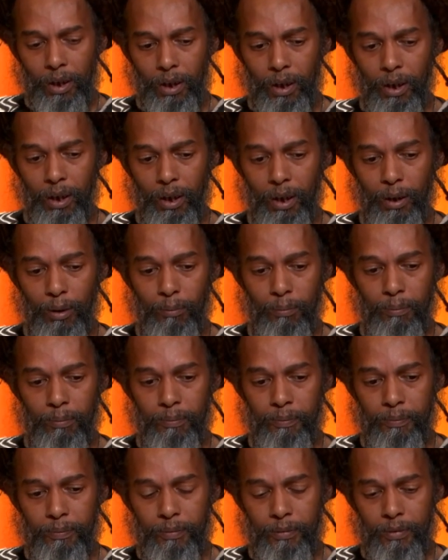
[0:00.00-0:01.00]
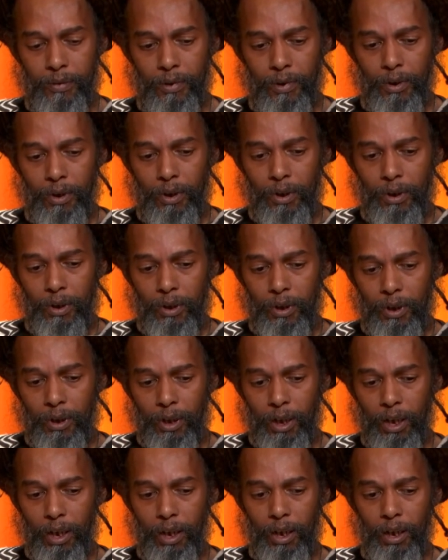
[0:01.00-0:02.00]
Um,
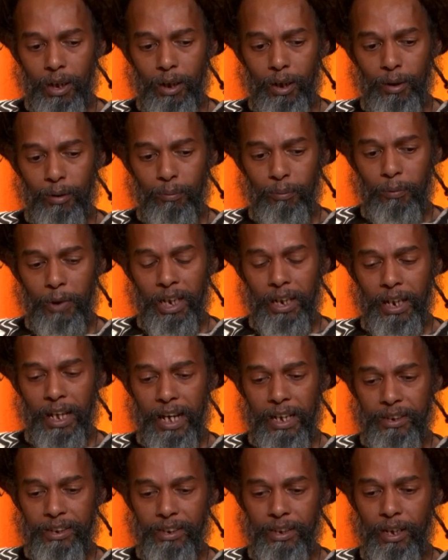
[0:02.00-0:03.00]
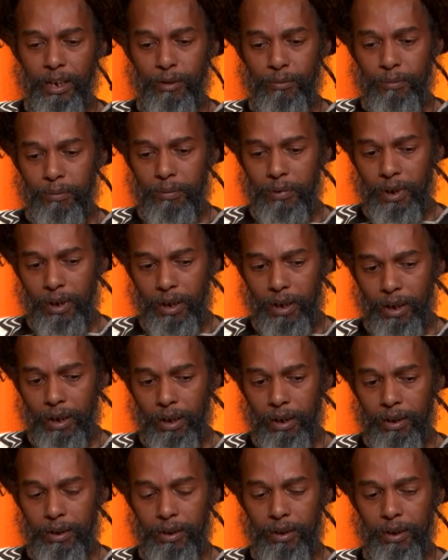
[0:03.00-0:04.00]
uh, my last name
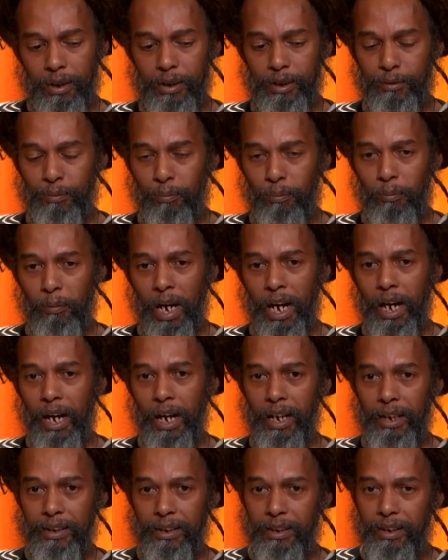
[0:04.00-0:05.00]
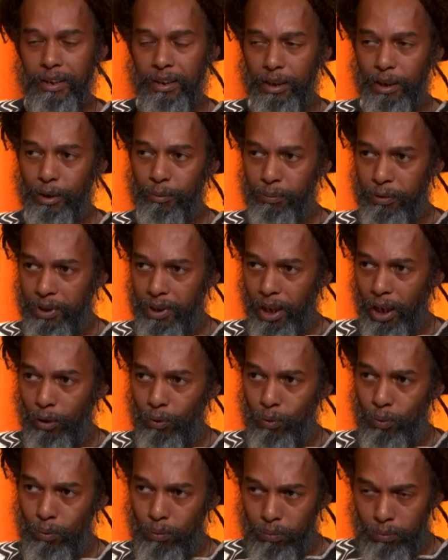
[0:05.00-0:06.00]
uh, is Ma'at
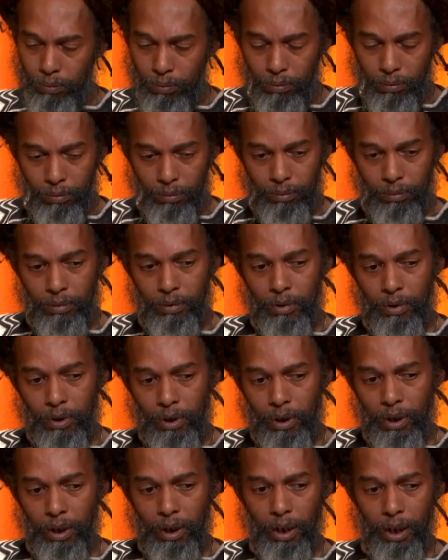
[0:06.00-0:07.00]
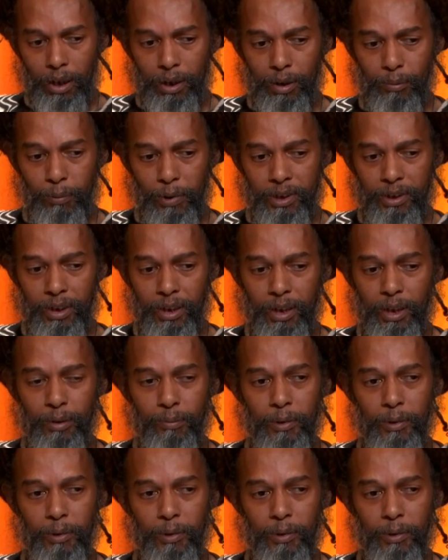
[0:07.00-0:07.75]
Ibsau, and it basically